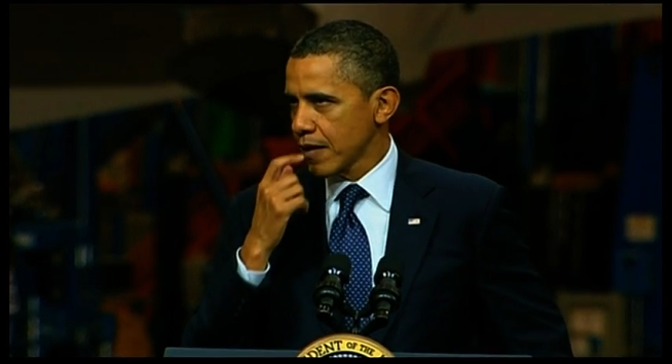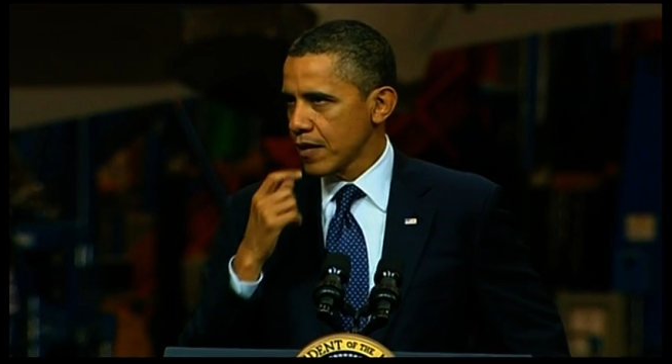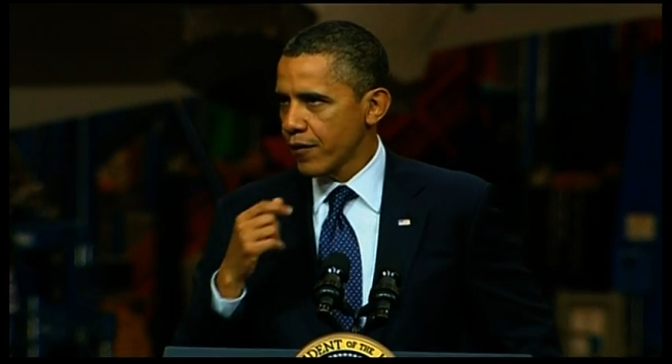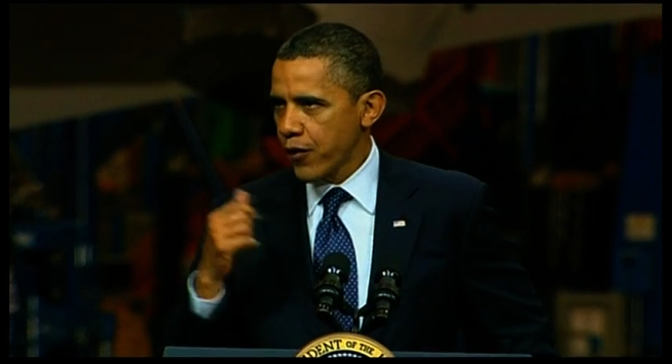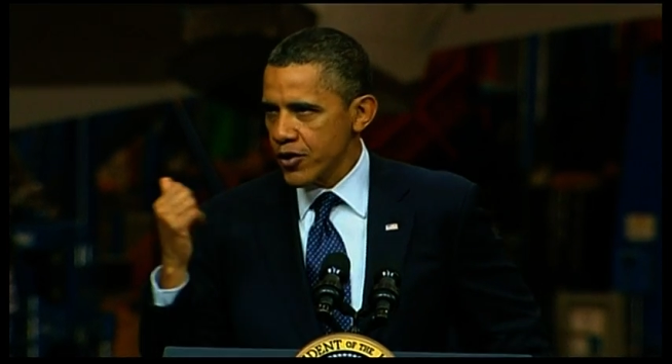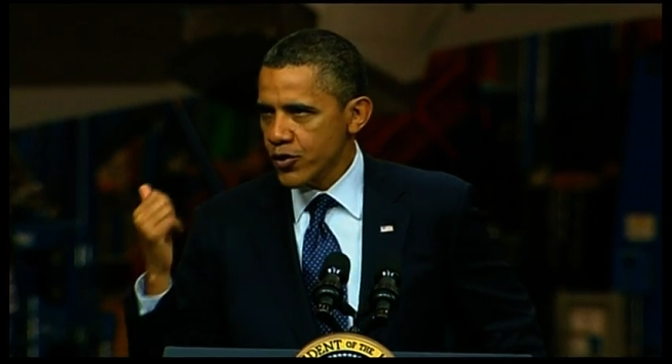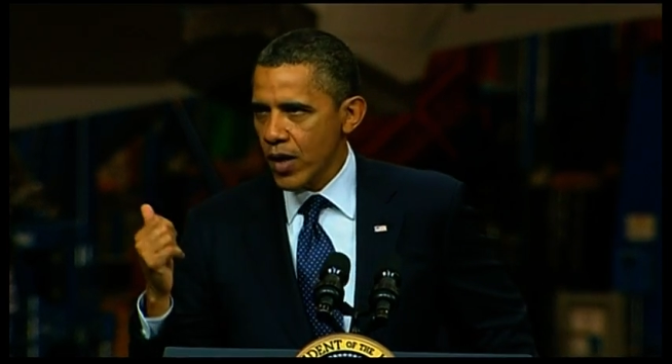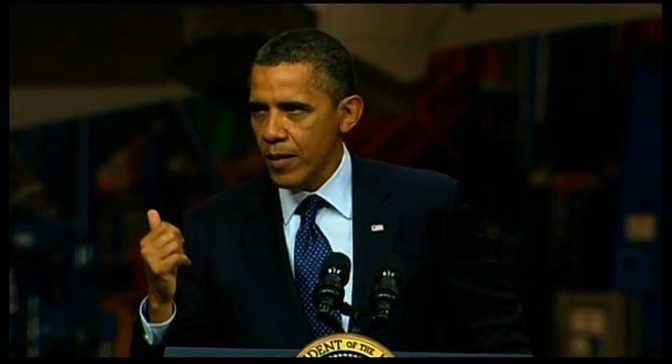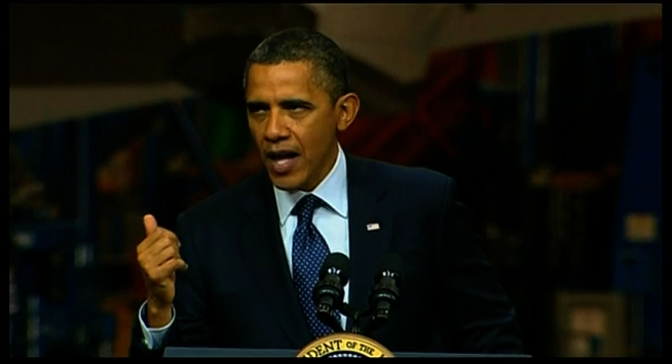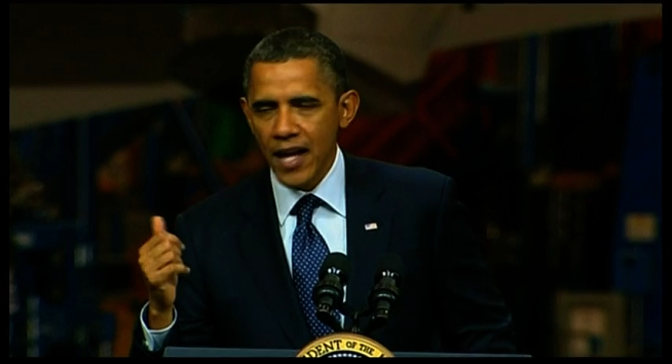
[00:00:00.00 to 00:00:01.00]
the first
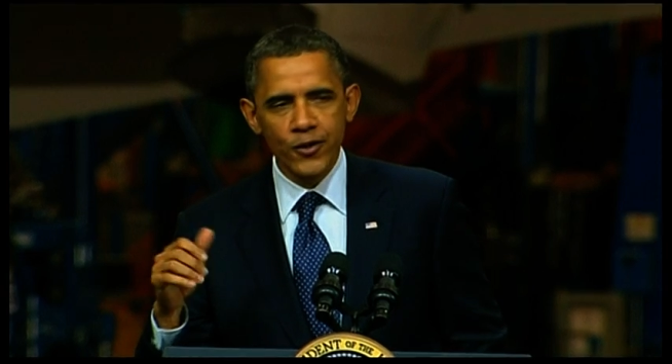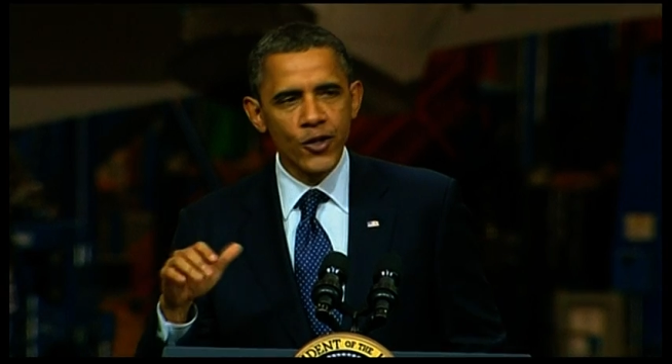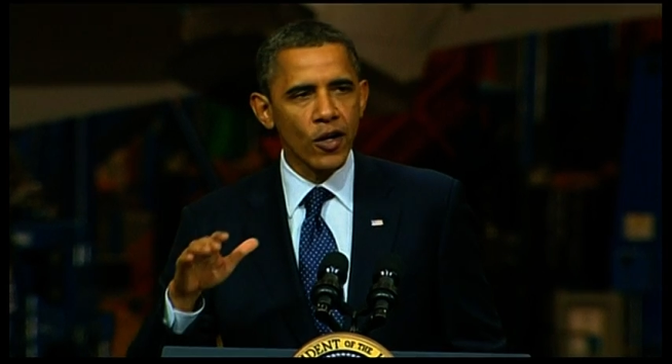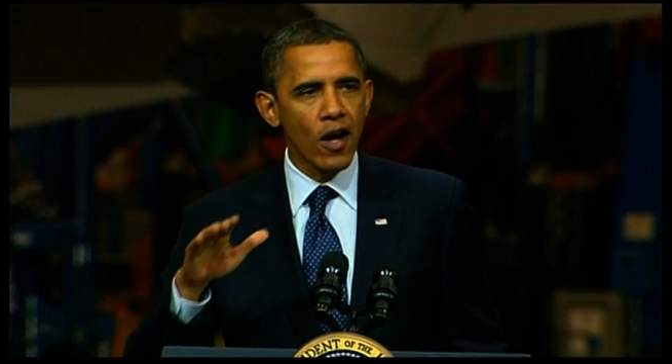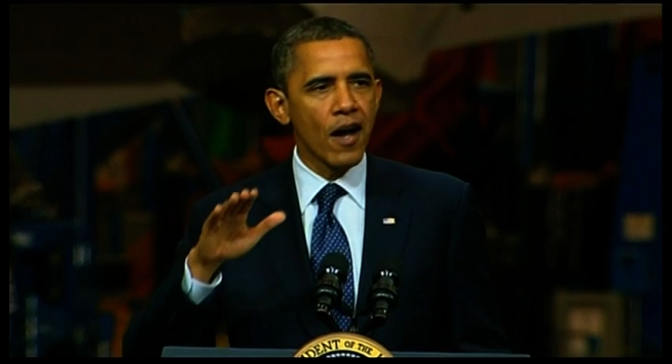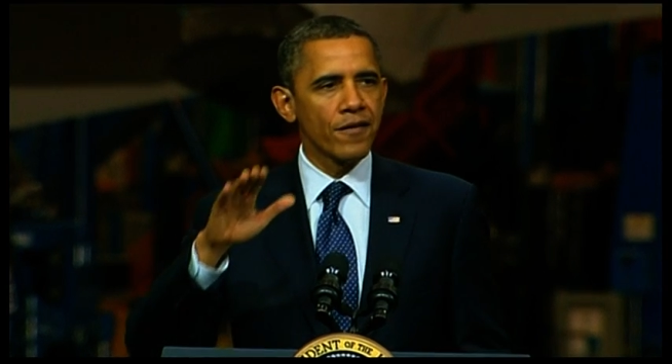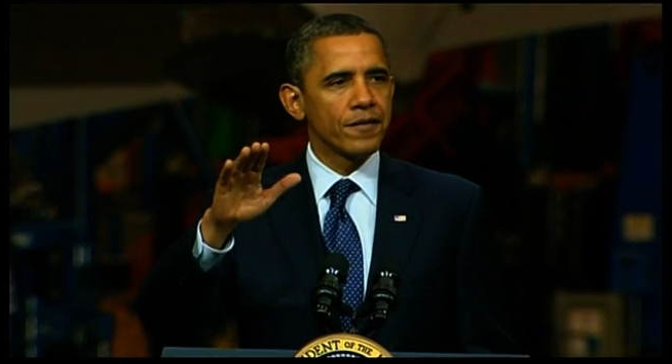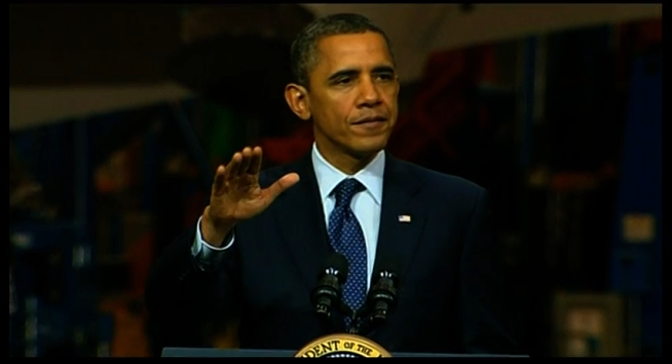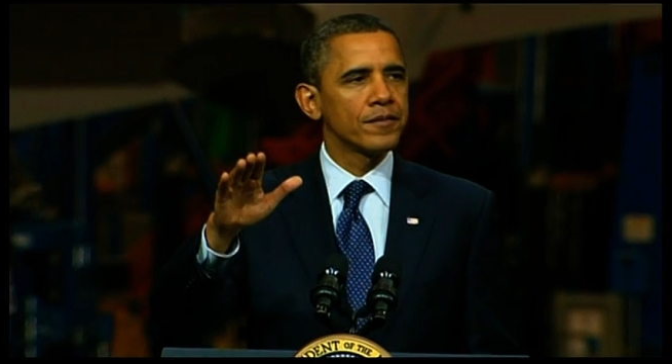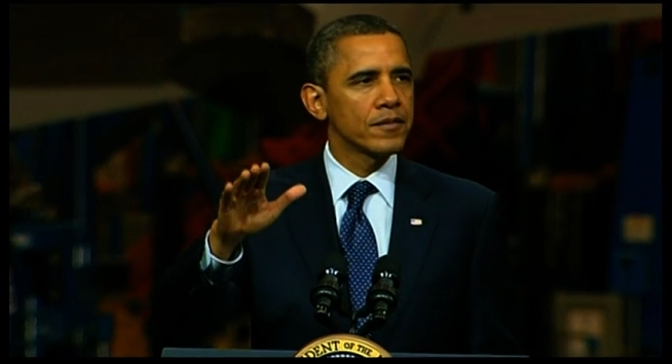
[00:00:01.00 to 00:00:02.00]
Dreamliner took off
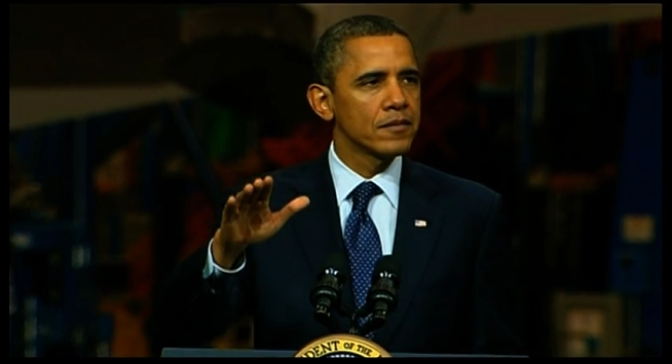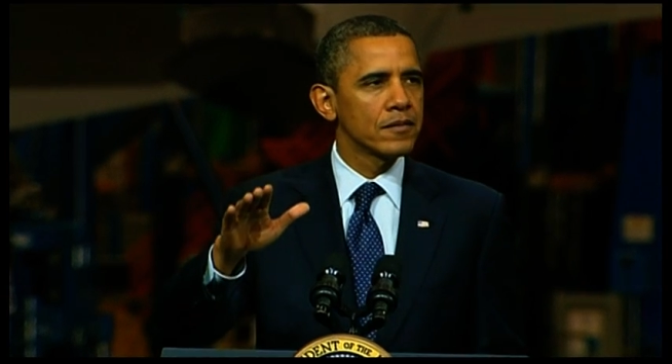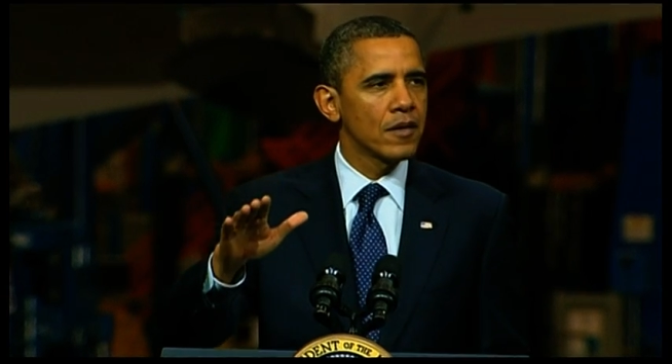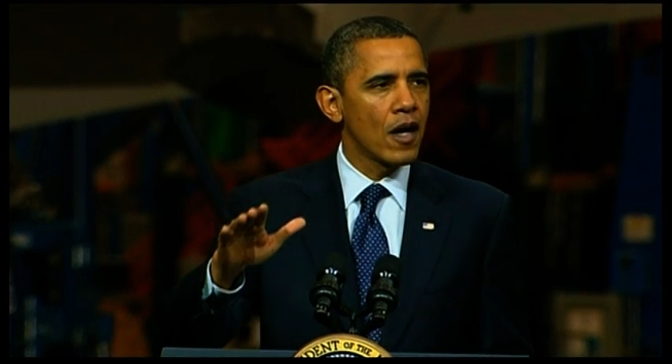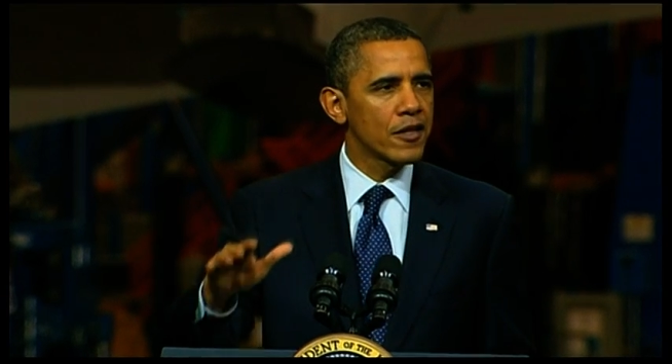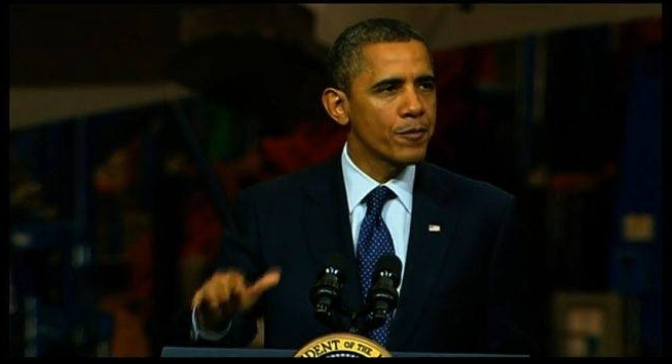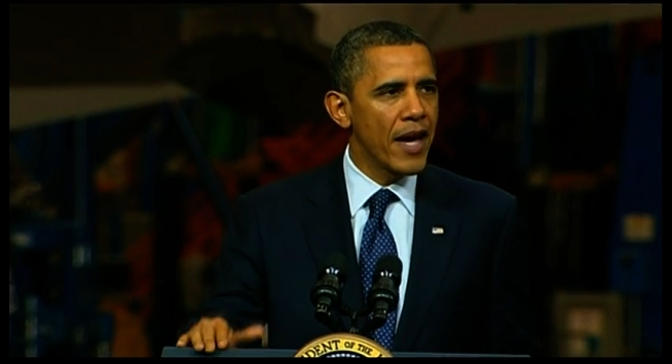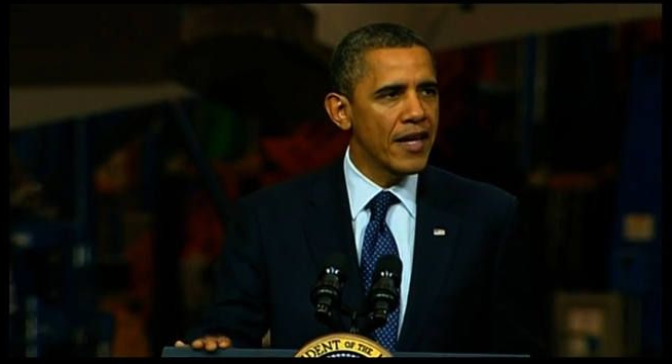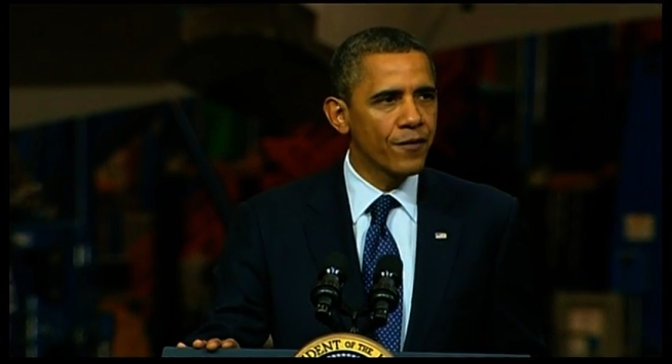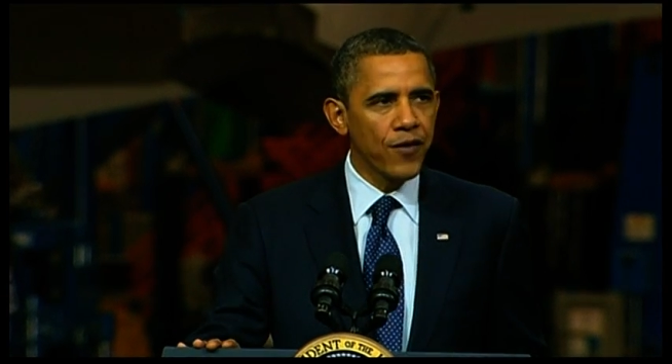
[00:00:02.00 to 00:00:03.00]
on its
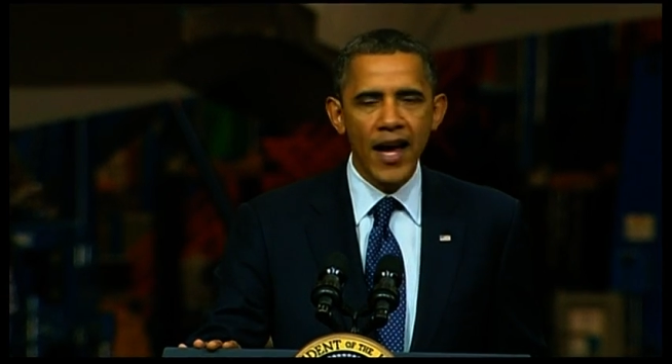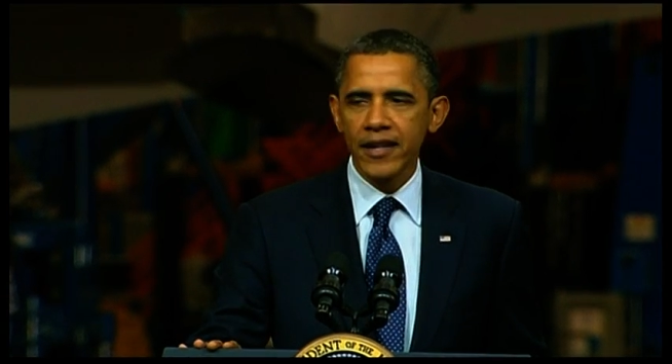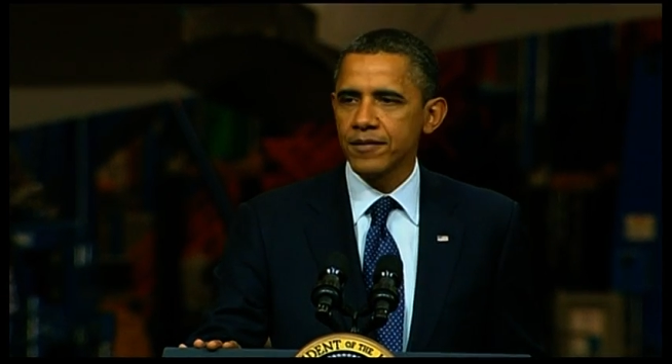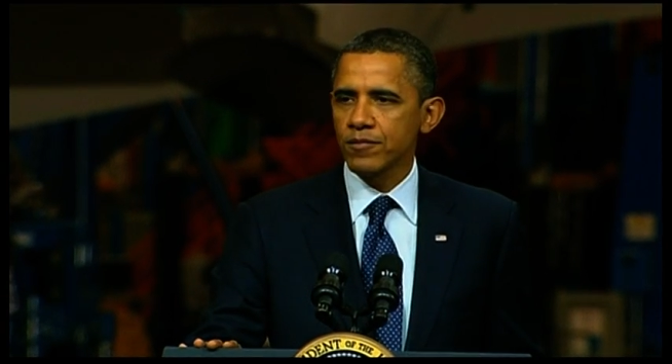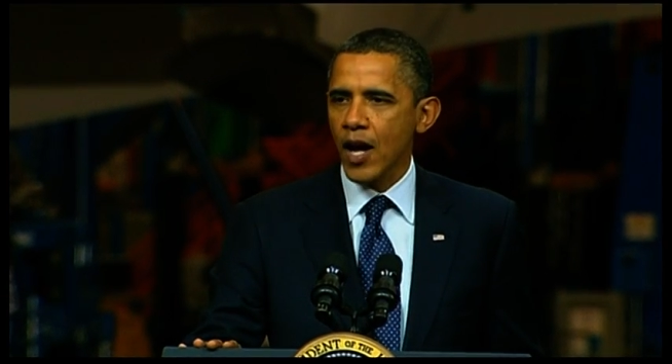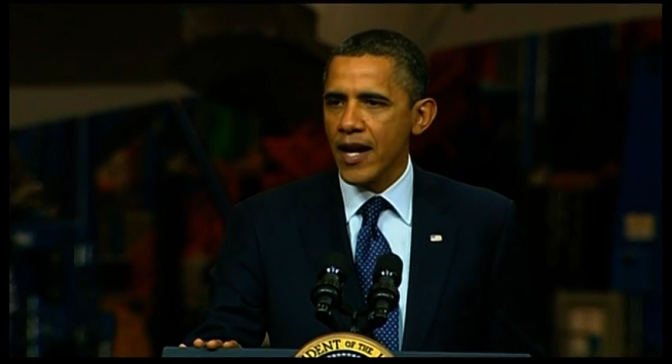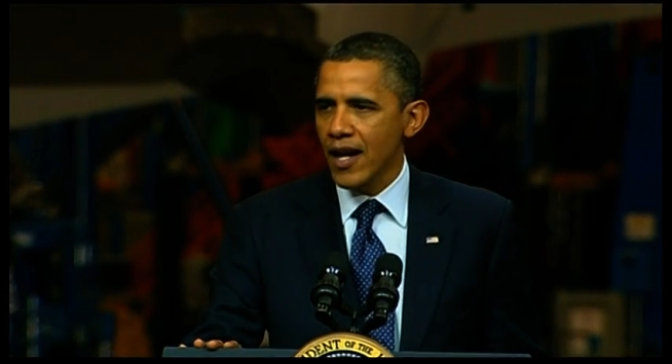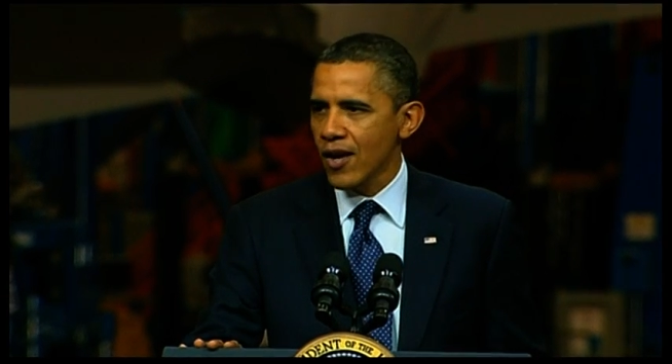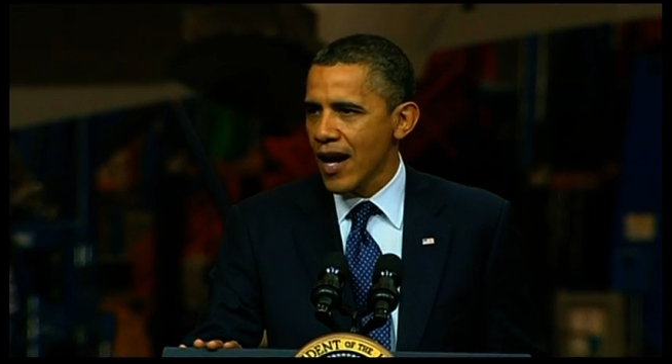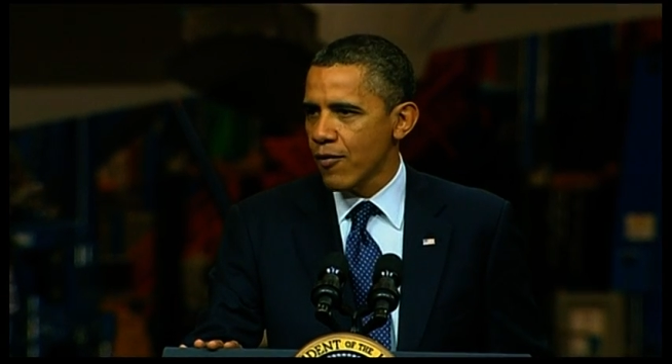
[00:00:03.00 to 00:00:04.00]
maiden flight right
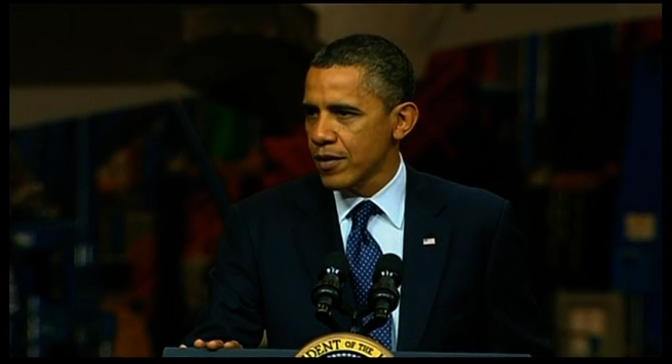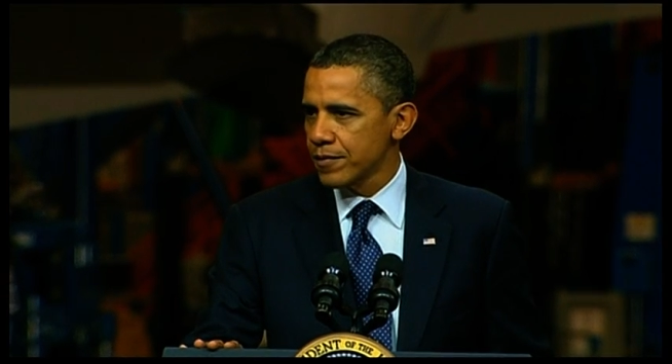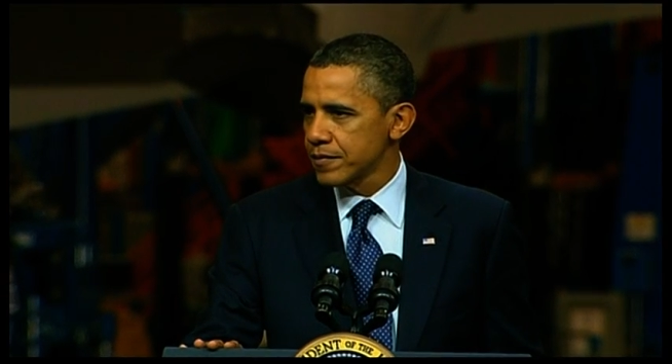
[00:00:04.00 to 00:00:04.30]
here in Everett.